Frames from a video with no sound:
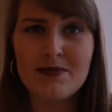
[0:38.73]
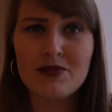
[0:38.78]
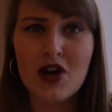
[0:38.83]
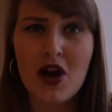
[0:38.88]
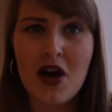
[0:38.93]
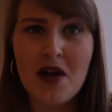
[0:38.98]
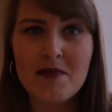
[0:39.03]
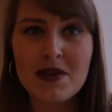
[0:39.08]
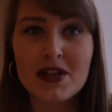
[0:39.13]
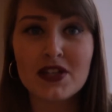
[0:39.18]

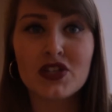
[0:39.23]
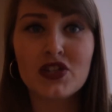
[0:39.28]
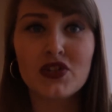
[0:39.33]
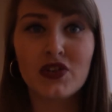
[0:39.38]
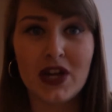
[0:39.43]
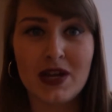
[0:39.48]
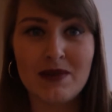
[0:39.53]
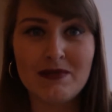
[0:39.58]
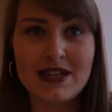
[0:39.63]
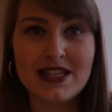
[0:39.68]
time
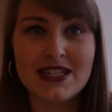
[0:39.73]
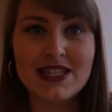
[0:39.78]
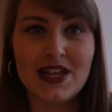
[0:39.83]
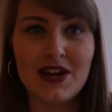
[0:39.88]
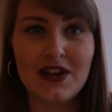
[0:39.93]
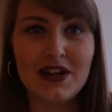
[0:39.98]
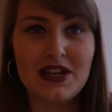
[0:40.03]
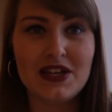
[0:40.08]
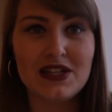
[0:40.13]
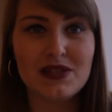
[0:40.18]
extremely
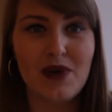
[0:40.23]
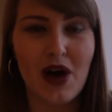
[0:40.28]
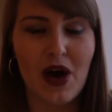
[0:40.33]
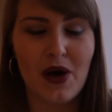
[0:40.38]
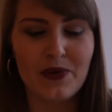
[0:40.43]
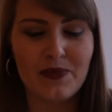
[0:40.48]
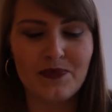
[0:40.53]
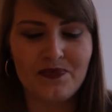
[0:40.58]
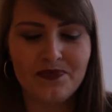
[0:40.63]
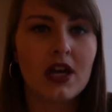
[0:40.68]
slowly as
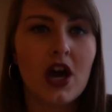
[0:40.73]
well.